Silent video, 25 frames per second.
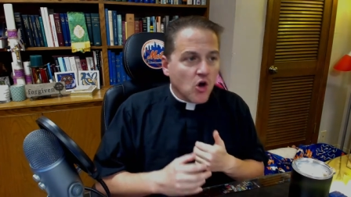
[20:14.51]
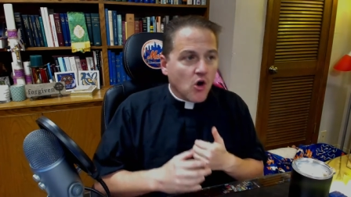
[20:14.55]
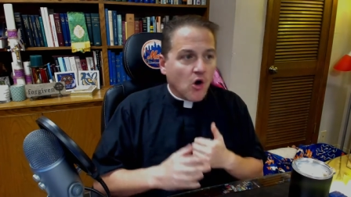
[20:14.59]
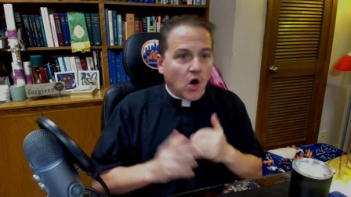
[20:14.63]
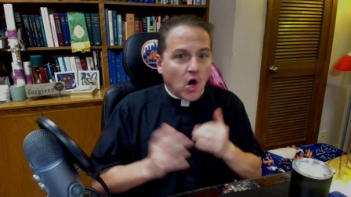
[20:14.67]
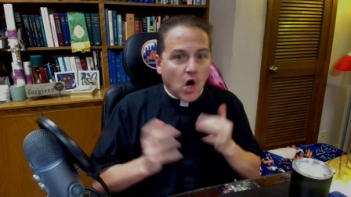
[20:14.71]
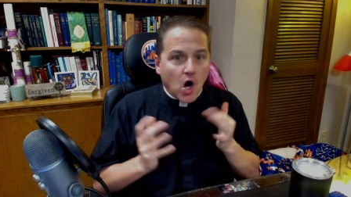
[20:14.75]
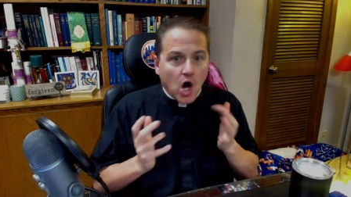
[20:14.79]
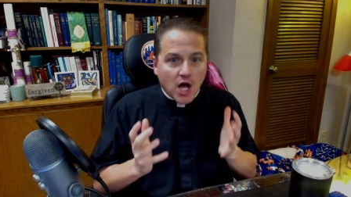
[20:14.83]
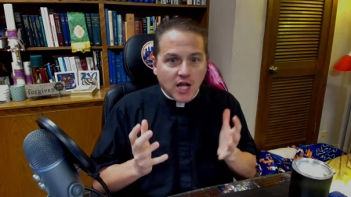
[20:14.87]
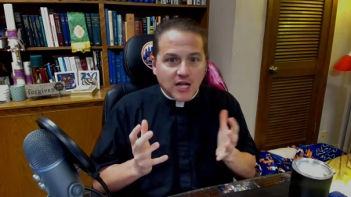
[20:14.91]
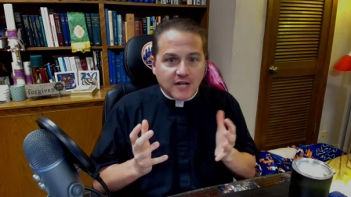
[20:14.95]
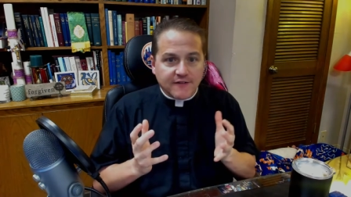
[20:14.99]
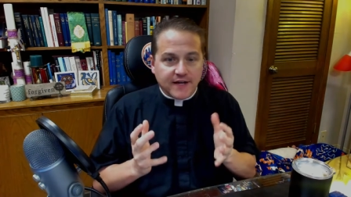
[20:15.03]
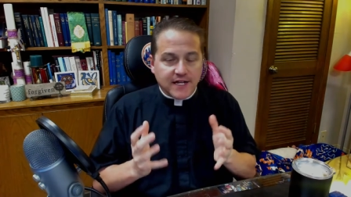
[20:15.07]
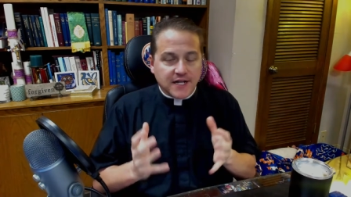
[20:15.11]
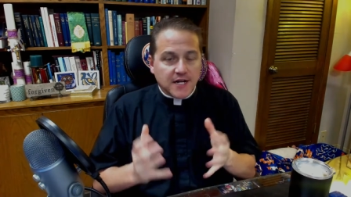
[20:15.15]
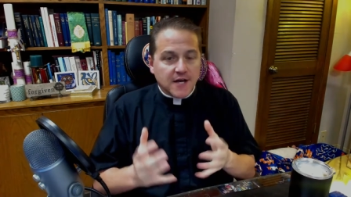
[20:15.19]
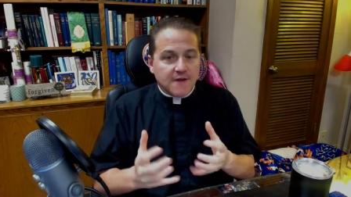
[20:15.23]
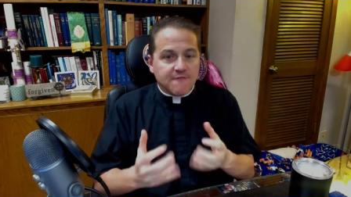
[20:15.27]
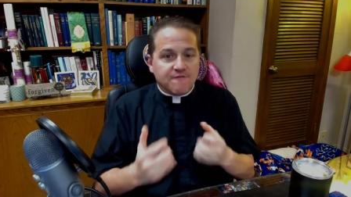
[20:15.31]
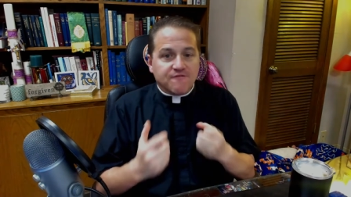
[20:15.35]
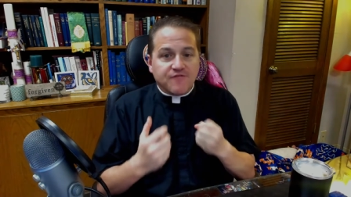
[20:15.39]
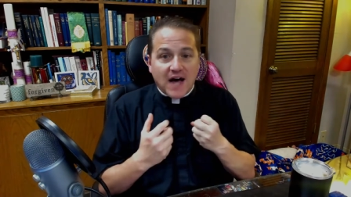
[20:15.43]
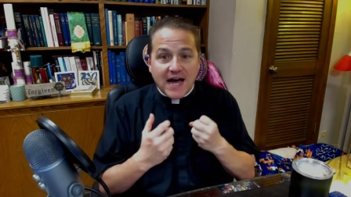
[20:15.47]
All of it
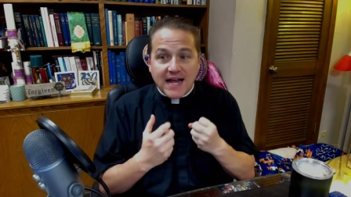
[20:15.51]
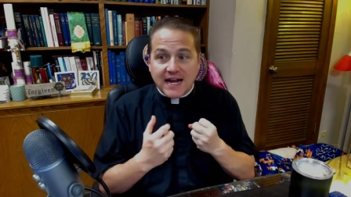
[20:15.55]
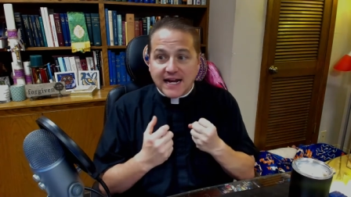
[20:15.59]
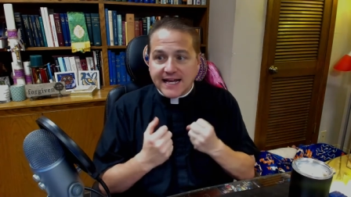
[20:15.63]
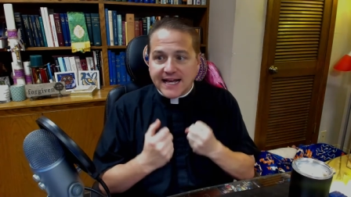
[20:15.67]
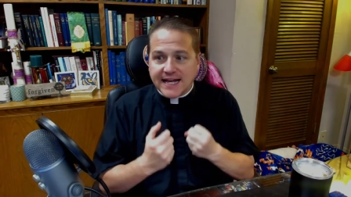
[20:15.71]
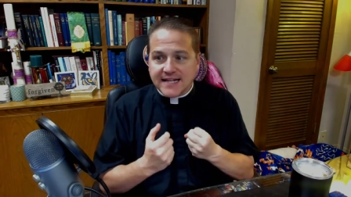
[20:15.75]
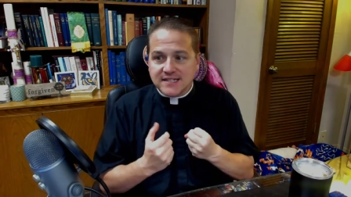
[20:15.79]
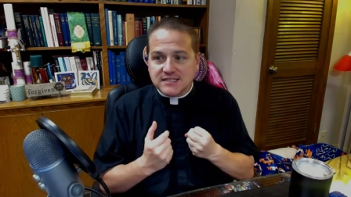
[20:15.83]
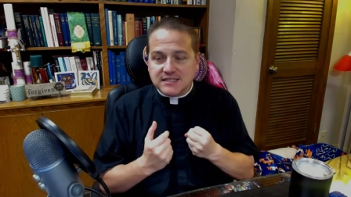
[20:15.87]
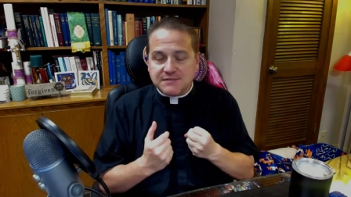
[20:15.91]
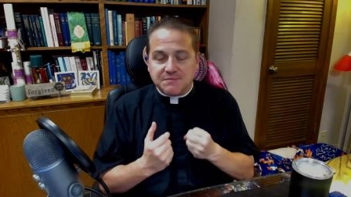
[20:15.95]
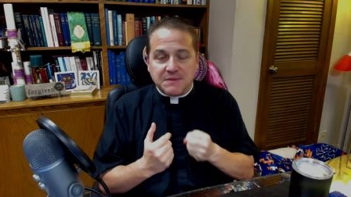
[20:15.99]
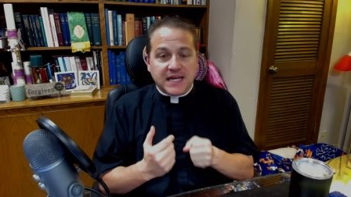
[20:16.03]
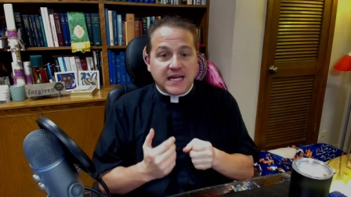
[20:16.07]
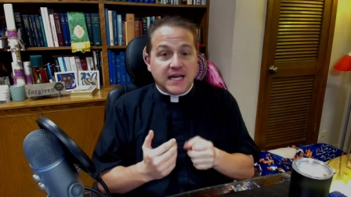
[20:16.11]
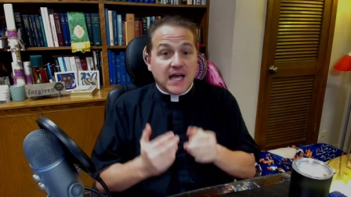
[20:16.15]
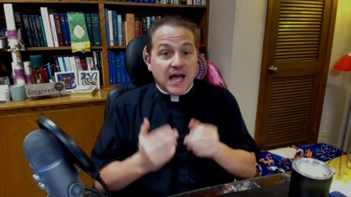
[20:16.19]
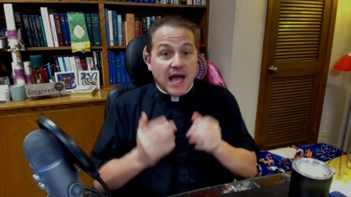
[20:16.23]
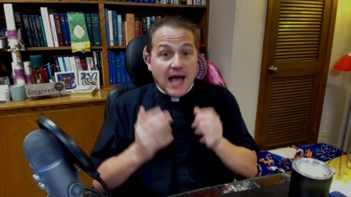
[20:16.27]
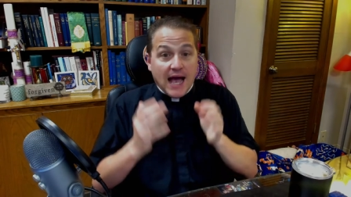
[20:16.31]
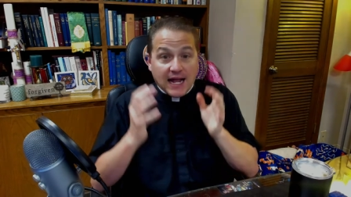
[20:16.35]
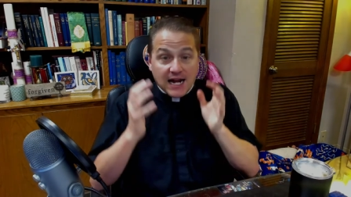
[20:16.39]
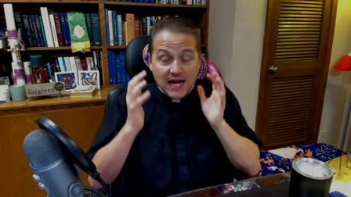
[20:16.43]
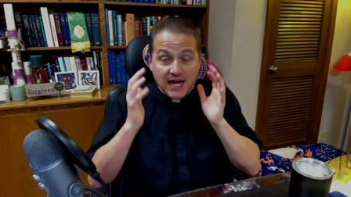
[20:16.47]
fight against me.
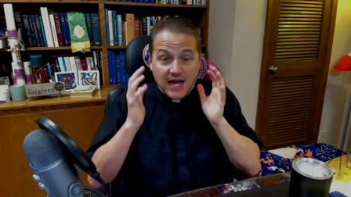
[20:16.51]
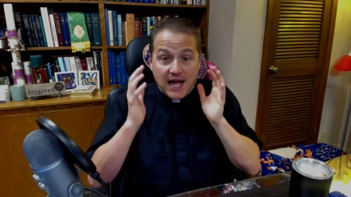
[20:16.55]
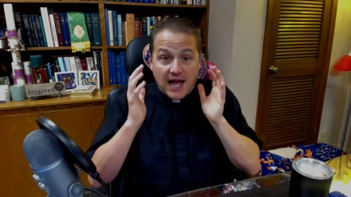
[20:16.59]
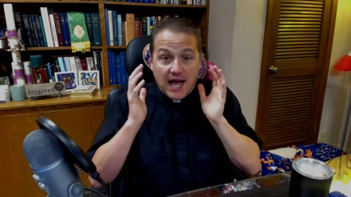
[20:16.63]
And I,